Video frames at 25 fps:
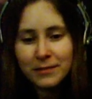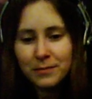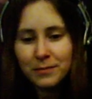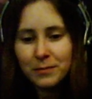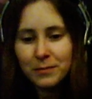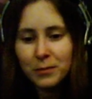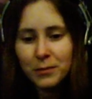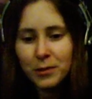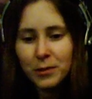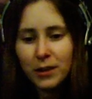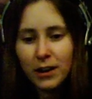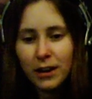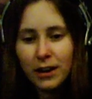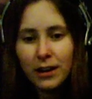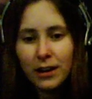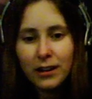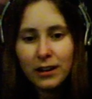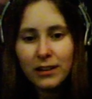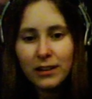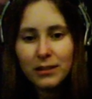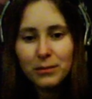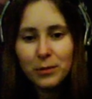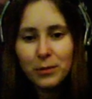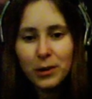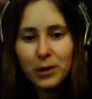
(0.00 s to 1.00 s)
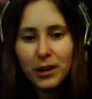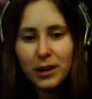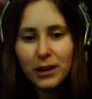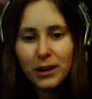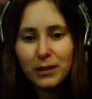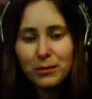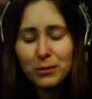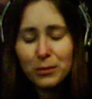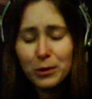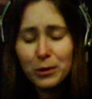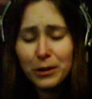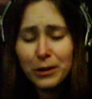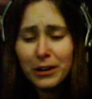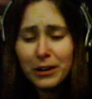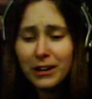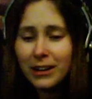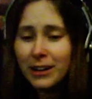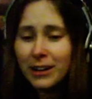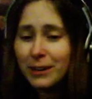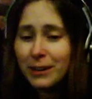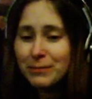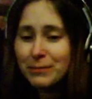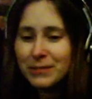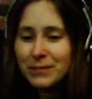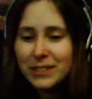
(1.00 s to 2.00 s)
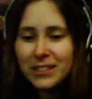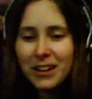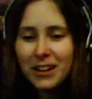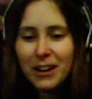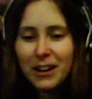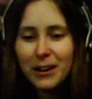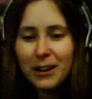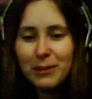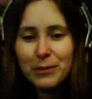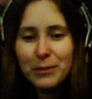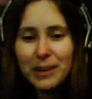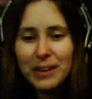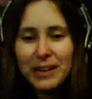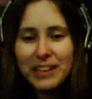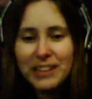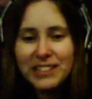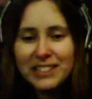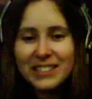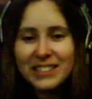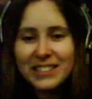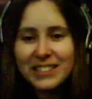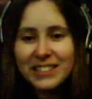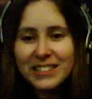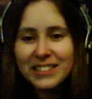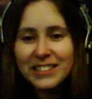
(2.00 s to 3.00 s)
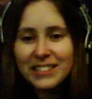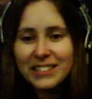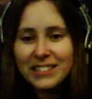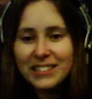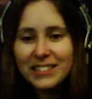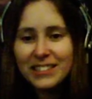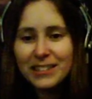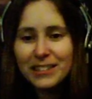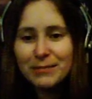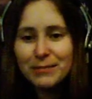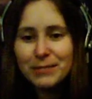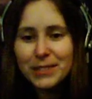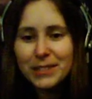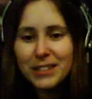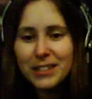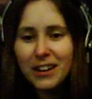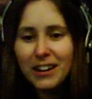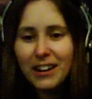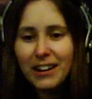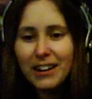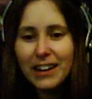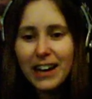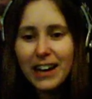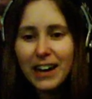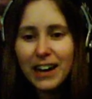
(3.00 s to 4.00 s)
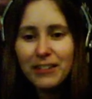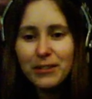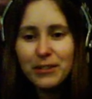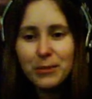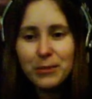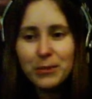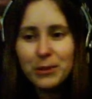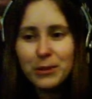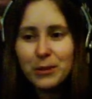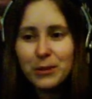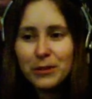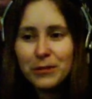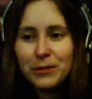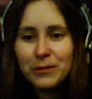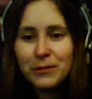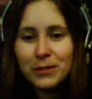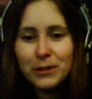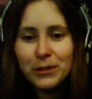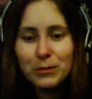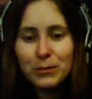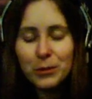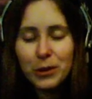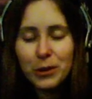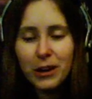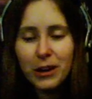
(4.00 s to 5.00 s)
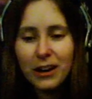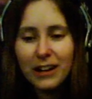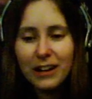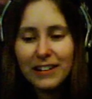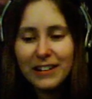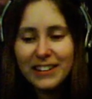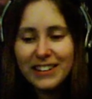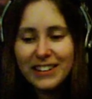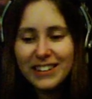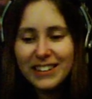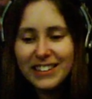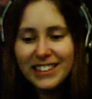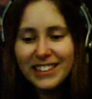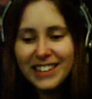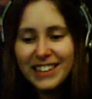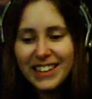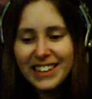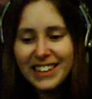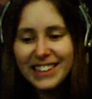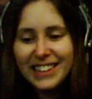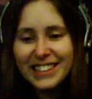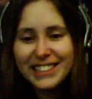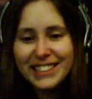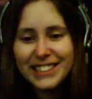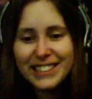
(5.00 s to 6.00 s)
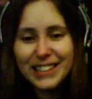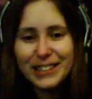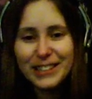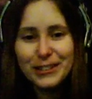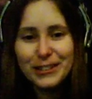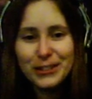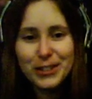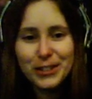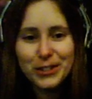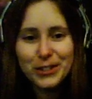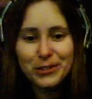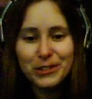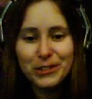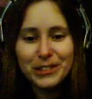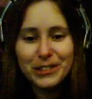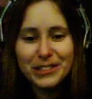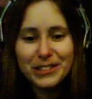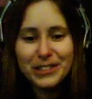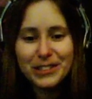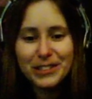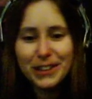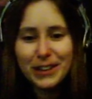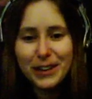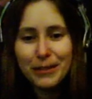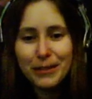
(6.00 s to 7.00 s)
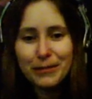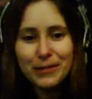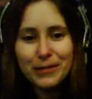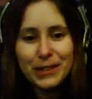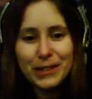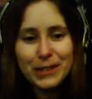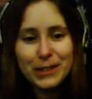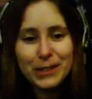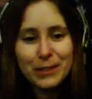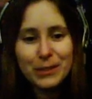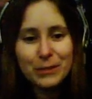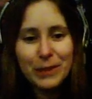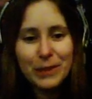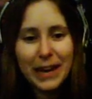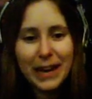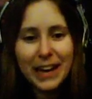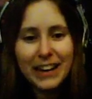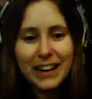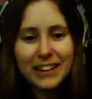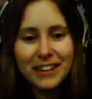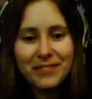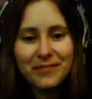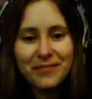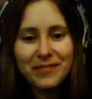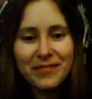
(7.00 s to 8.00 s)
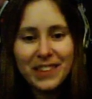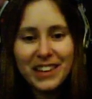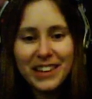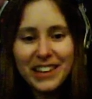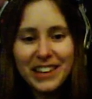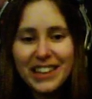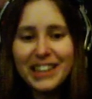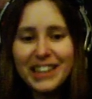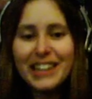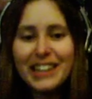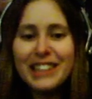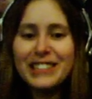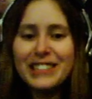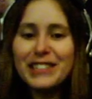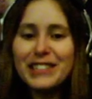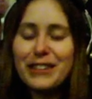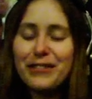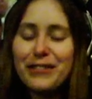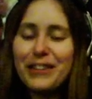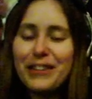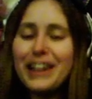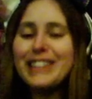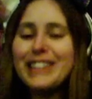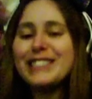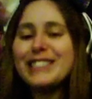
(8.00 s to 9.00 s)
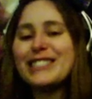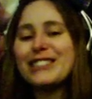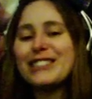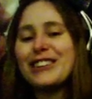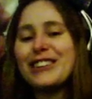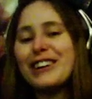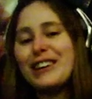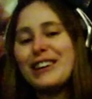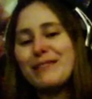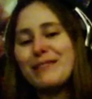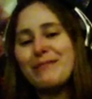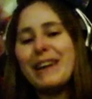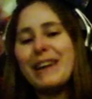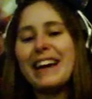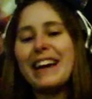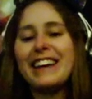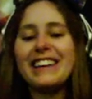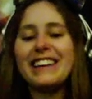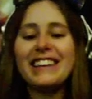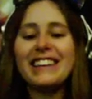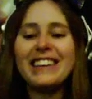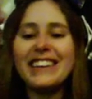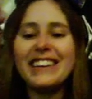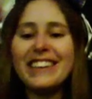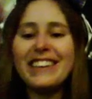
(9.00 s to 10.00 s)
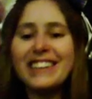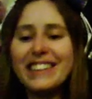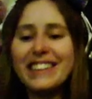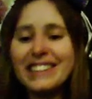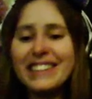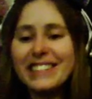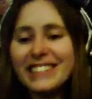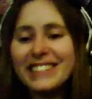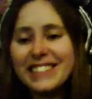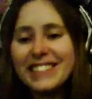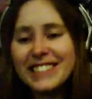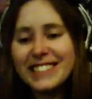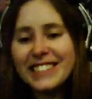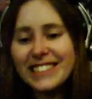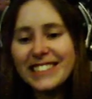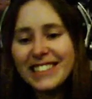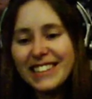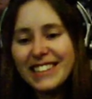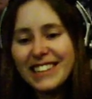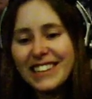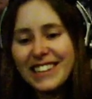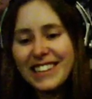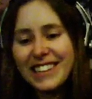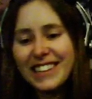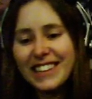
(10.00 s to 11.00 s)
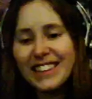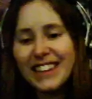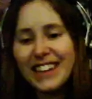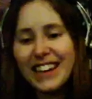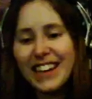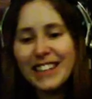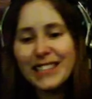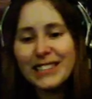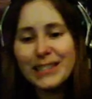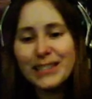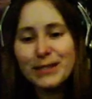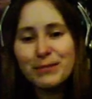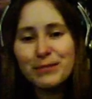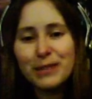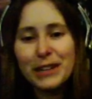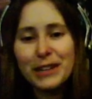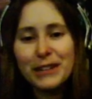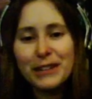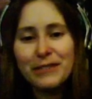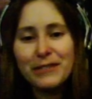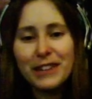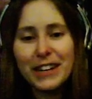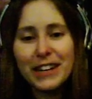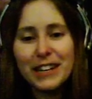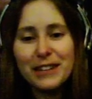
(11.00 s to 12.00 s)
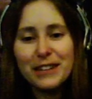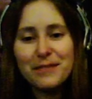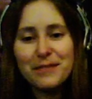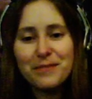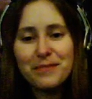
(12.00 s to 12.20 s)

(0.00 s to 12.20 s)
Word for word: Moroc, Moroc, Moroc. I'm sorry, buddies. I'm sorry. I have a beautiful Moroc that's unusual, so I don't feel too bad. Defense great Mega Kills! That's pretty funny.